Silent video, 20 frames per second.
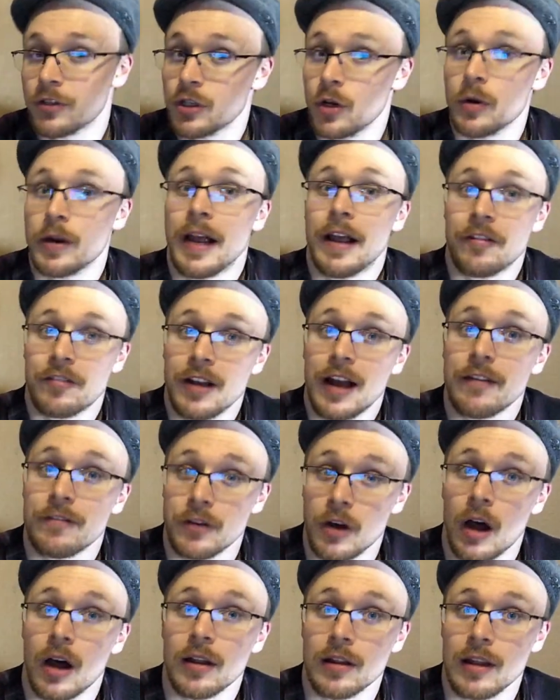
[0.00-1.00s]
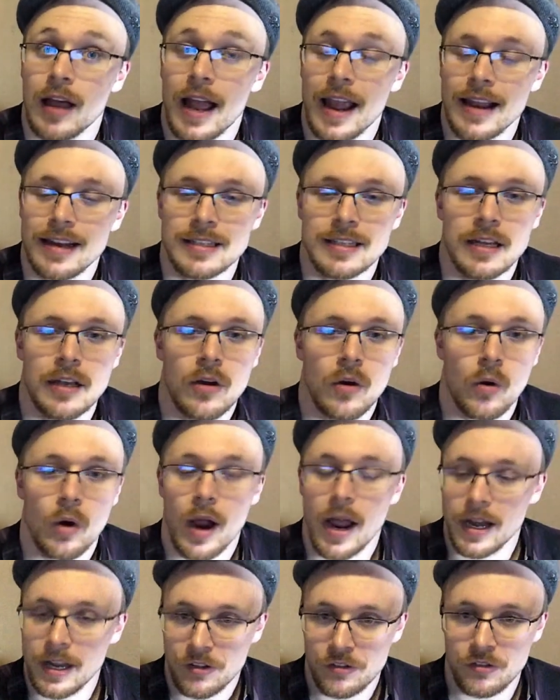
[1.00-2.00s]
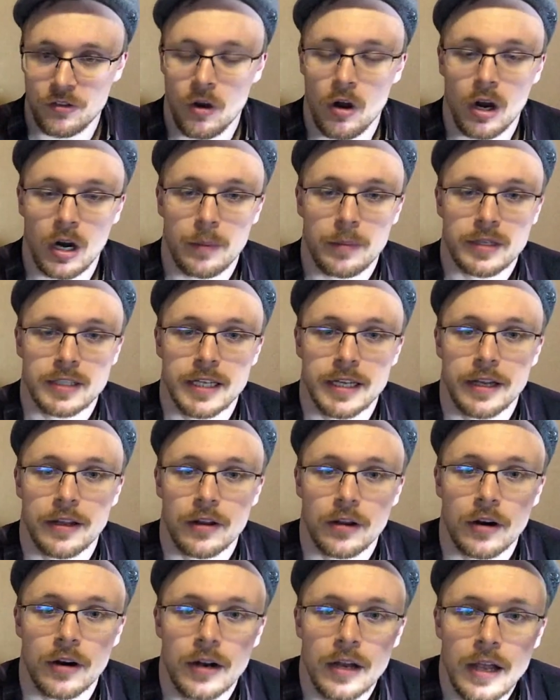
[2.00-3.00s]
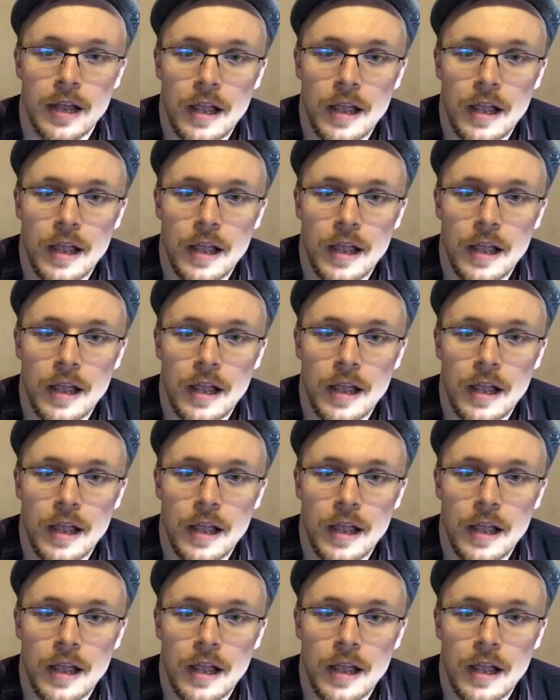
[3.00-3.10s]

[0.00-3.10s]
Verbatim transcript: showcased that I've not liked, or any song in particular.